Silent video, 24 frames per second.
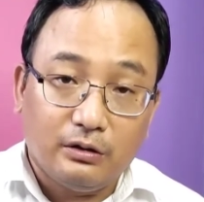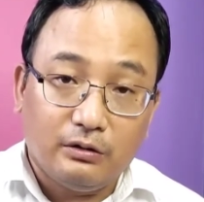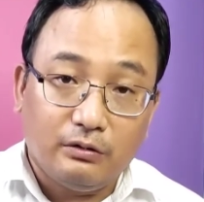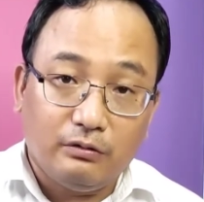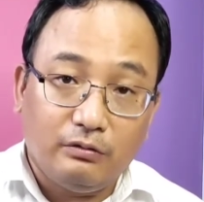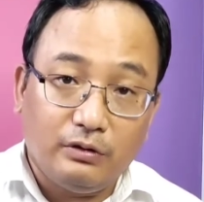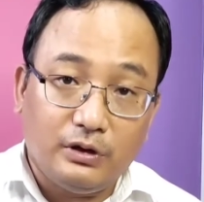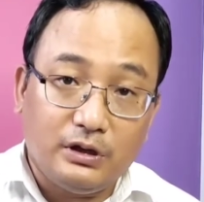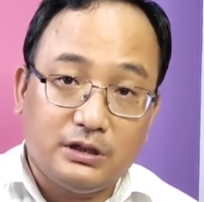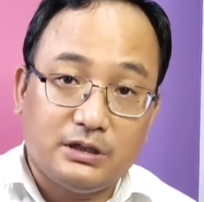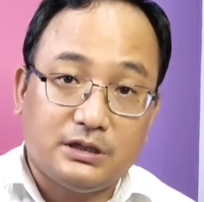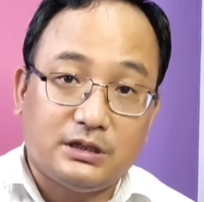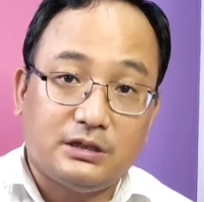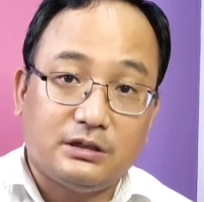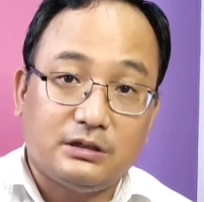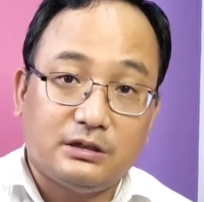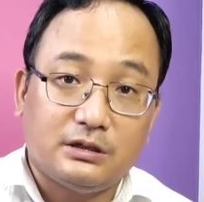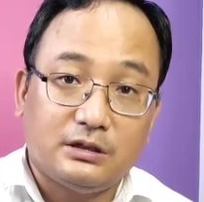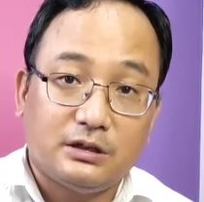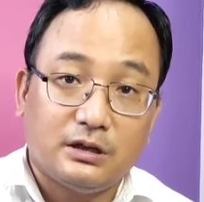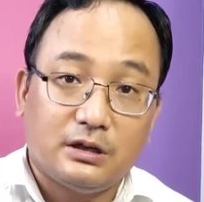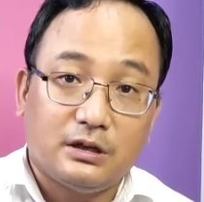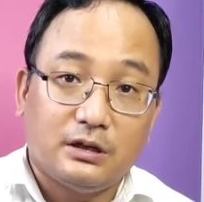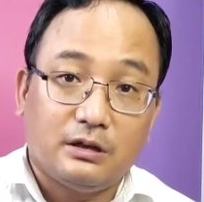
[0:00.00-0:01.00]

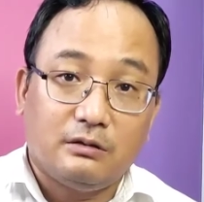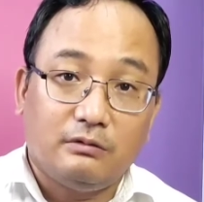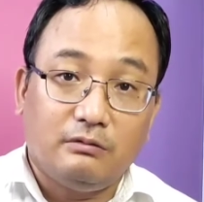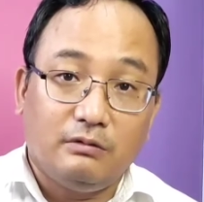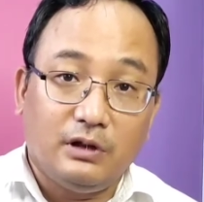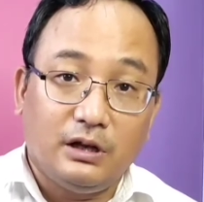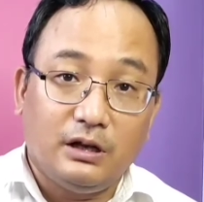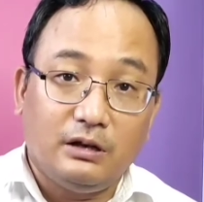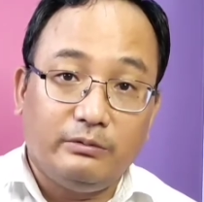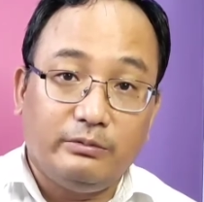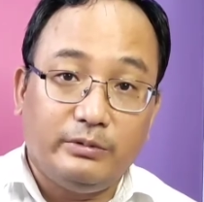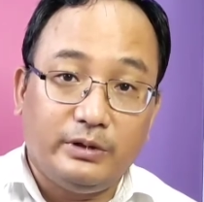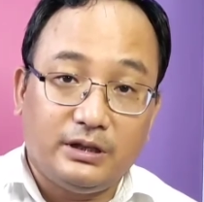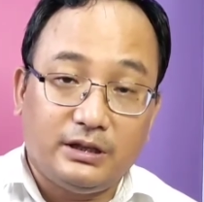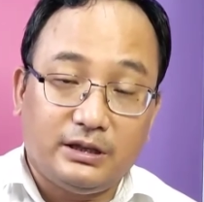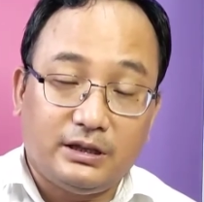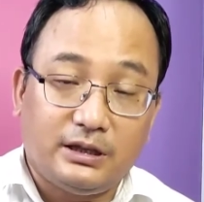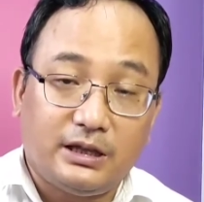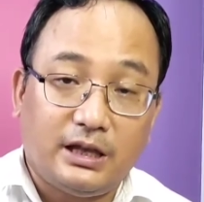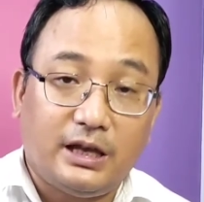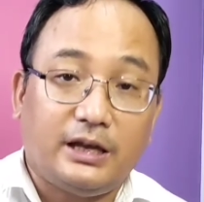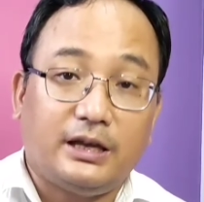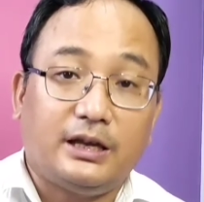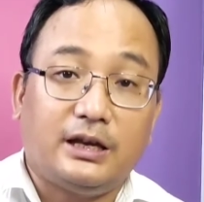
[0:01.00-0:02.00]
which will be
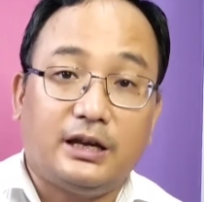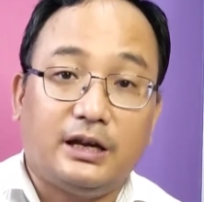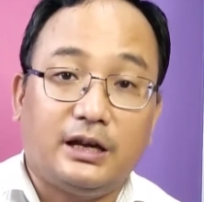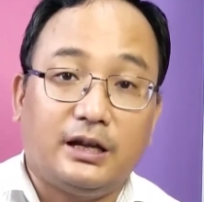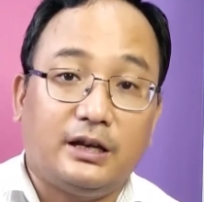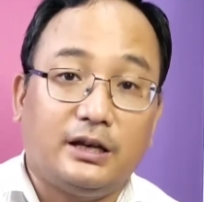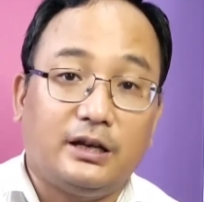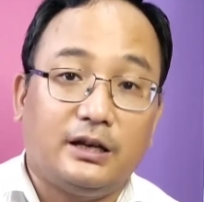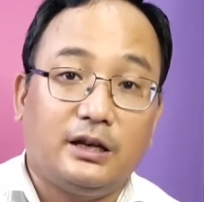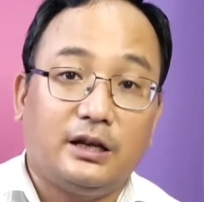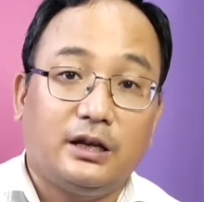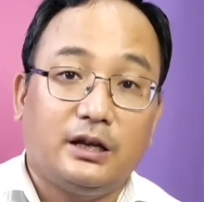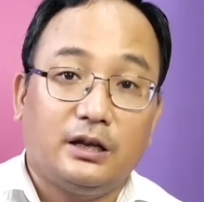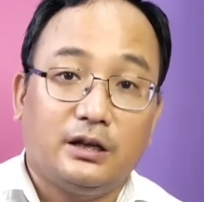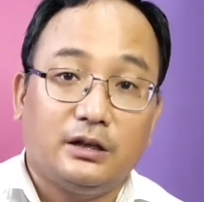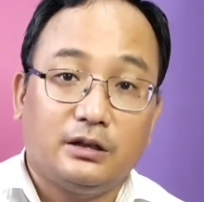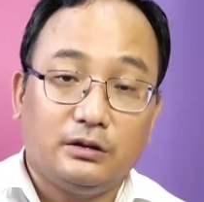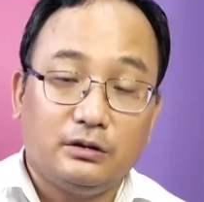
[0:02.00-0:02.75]
taken